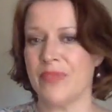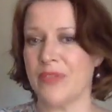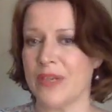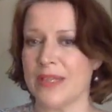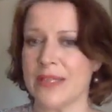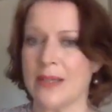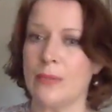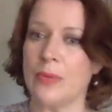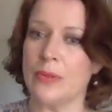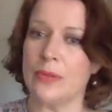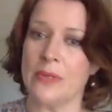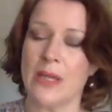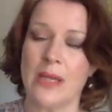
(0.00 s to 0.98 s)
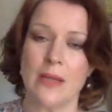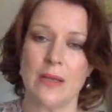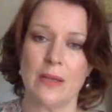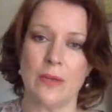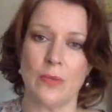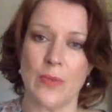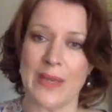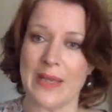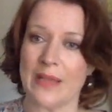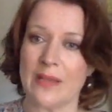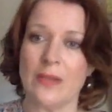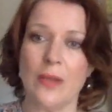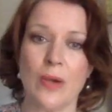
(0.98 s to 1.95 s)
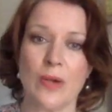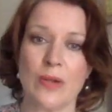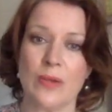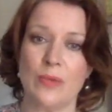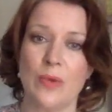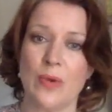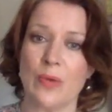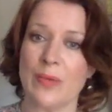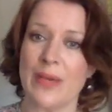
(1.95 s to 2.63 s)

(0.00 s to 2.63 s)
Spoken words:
For example, we can lock the wrong